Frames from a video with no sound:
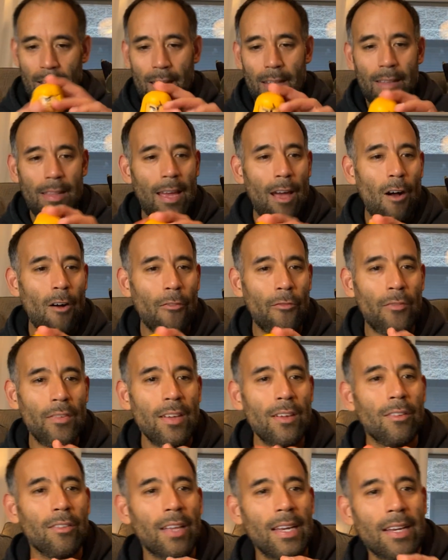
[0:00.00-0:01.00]
They all
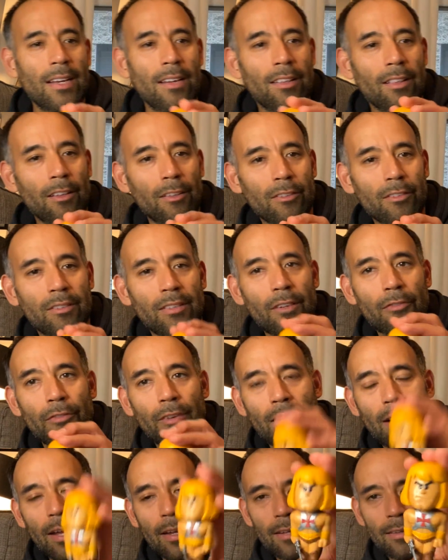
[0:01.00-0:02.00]
feel like a little
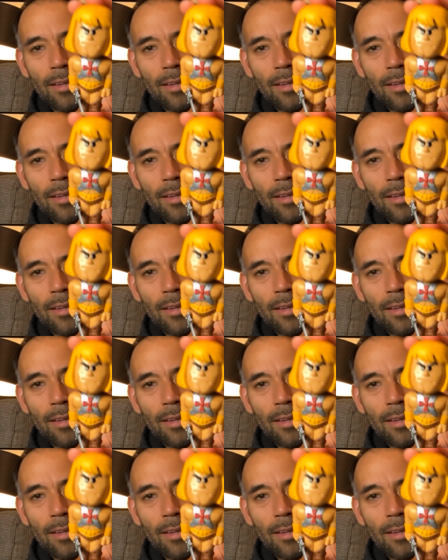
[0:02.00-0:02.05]
different kind of